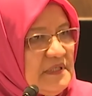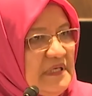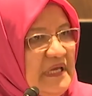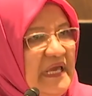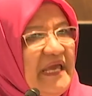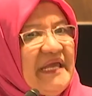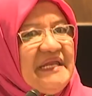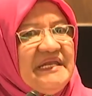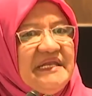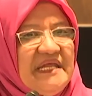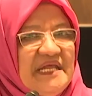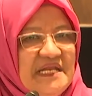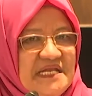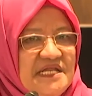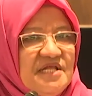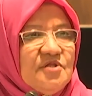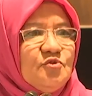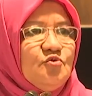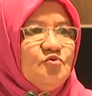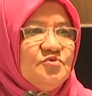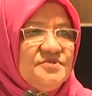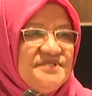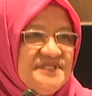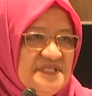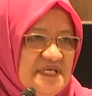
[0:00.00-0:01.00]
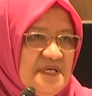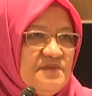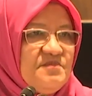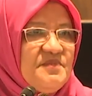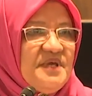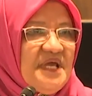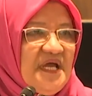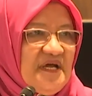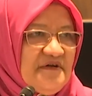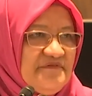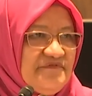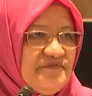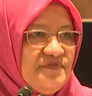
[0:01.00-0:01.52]
and they need to see
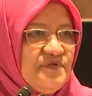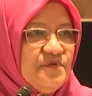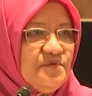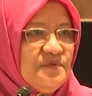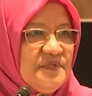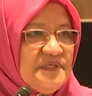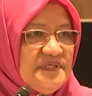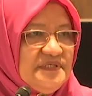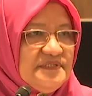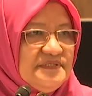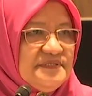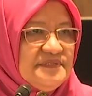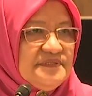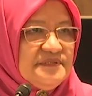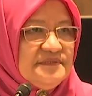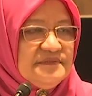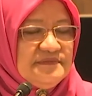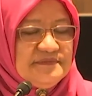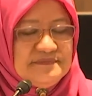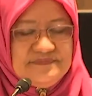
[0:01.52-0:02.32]
me afterwards.